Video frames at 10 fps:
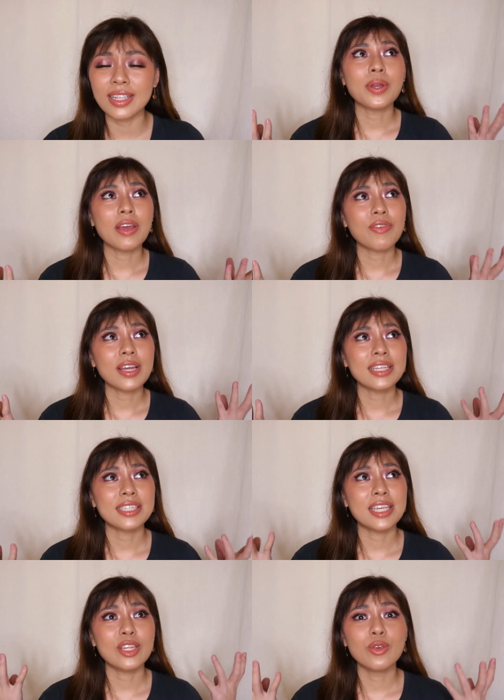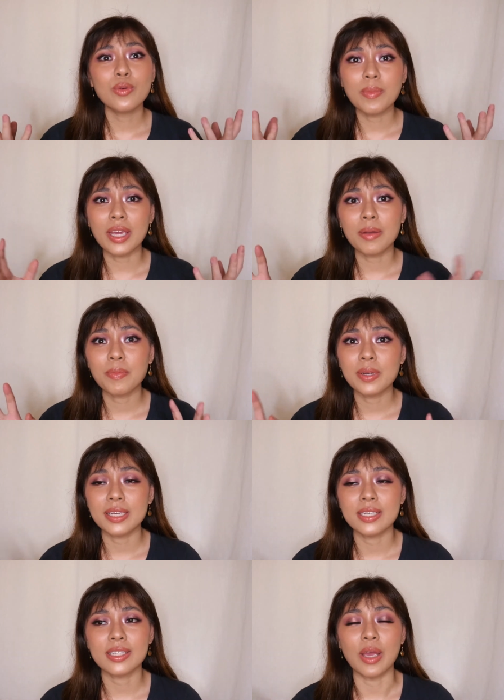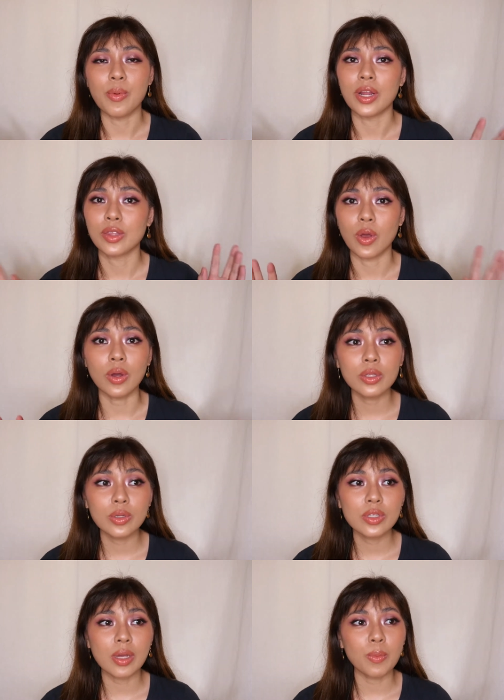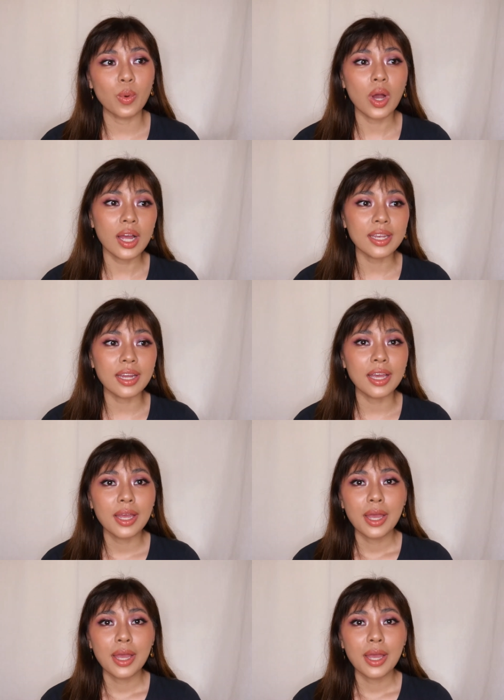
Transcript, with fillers: Whenever I see new makeup releases, I want to talk to someone